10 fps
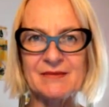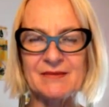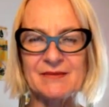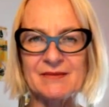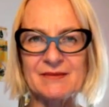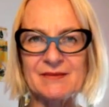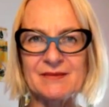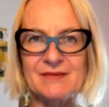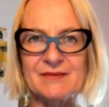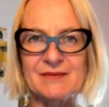
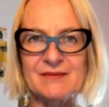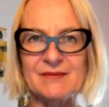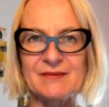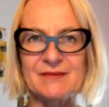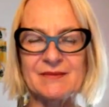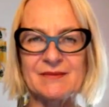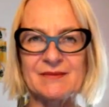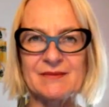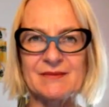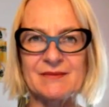
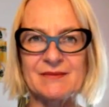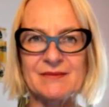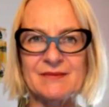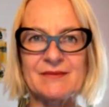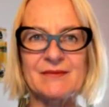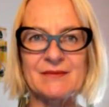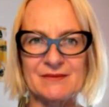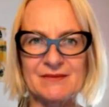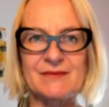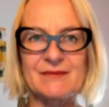
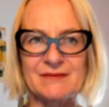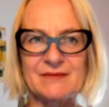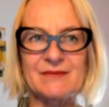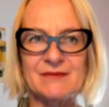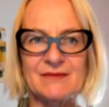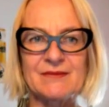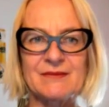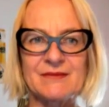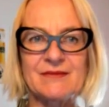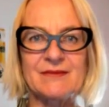
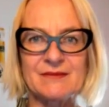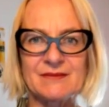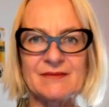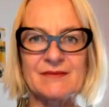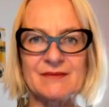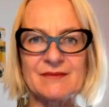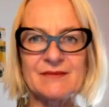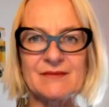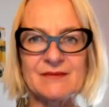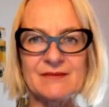
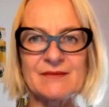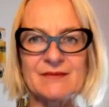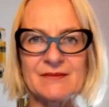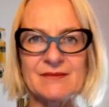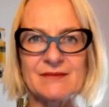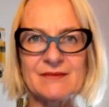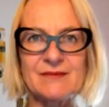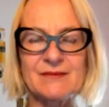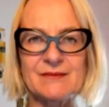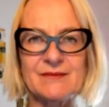
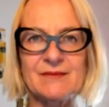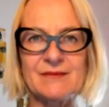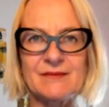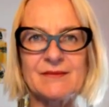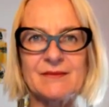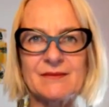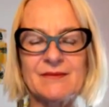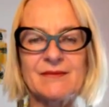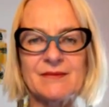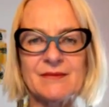
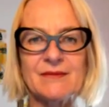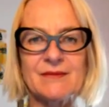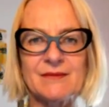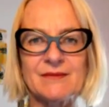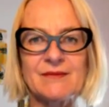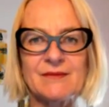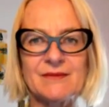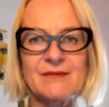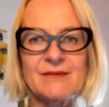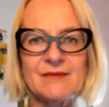The person shown says nothing.